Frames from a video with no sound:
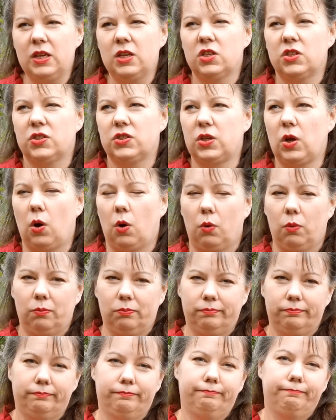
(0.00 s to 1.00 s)
So
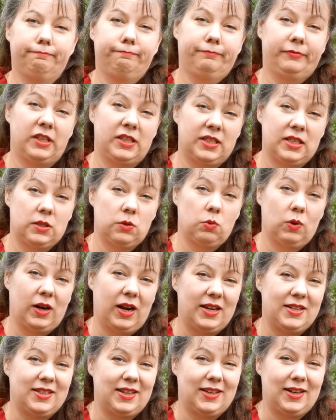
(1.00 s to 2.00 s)
this is what
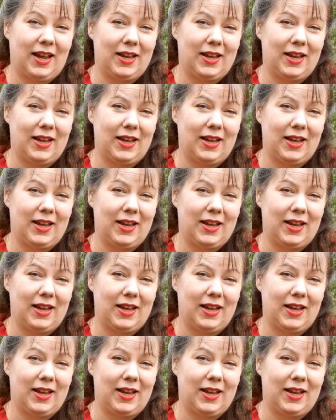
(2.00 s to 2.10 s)
I did.